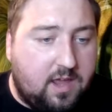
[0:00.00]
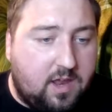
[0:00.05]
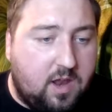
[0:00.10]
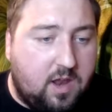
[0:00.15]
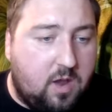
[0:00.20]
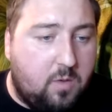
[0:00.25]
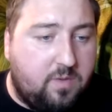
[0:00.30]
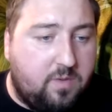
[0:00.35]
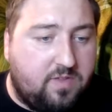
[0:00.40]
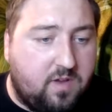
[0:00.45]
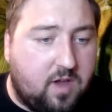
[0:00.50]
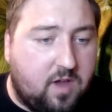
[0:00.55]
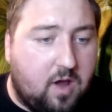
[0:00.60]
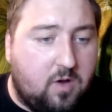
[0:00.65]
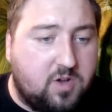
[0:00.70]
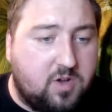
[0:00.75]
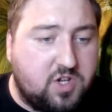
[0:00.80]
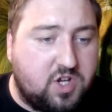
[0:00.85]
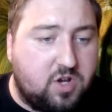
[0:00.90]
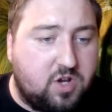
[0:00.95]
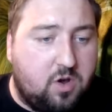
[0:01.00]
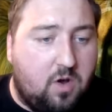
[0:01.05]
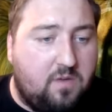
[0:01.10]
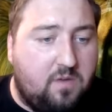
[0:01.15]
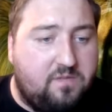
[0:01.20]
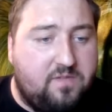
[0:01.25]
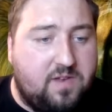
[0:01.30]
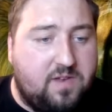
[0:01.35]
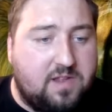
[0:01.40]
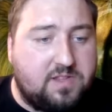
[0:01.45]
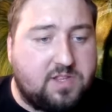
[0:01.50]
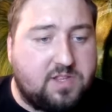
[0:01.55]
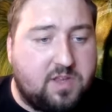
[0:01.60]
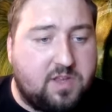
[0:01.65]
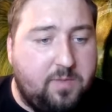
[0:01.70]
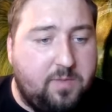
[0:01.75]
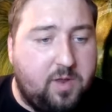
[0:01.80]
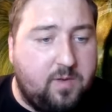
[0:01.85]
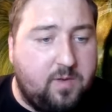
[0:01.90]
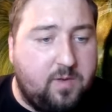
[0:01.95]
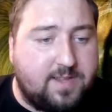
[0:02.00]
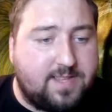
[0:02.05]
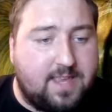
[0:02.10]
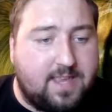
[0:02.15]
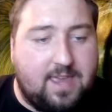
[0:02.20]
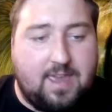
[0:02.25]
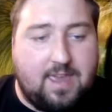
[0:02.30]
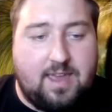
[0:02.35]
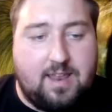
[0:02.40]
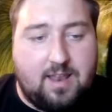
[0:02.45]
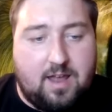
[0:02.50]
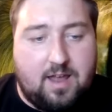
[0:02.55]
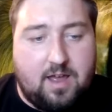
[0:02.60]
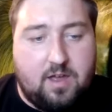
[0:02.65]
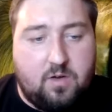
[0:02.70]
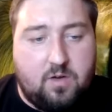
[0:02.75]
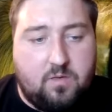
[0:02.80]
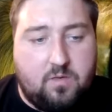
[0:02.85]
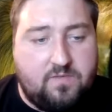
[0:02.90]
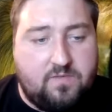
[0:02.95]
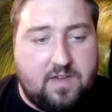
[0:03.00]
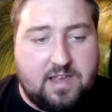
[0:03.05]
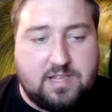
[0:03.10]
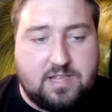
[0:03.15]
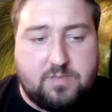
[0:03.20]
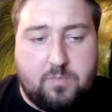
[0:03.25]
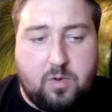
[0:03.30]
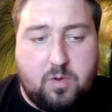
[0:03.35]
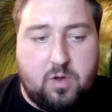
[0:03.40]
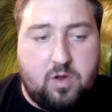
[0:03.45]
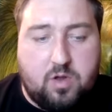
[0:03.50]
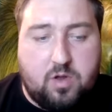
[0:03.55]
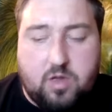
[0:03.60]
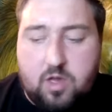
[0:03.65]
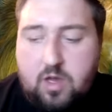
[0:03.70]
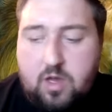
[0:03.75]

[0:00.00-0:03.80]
you know, with the Courage and Confidence community, like on Facebook,